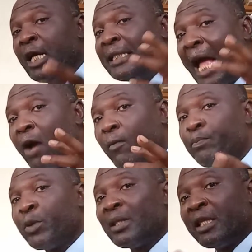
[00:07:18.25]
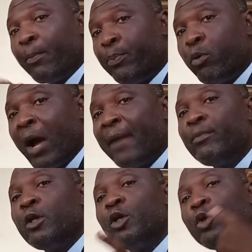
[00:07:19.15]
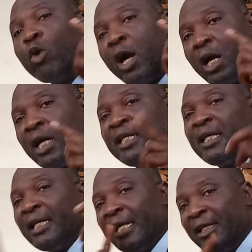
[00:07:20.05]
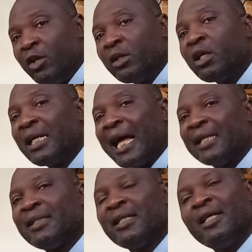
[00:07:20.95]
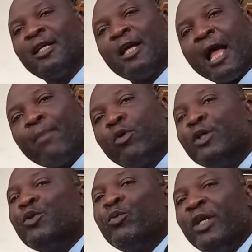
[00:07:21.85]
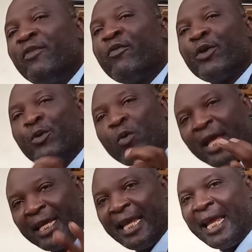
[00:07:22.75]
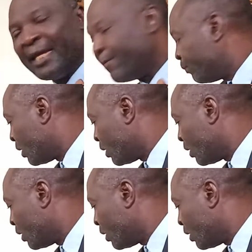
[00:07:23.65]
Now, the poem you heard in the other class, I'm going to read for you again.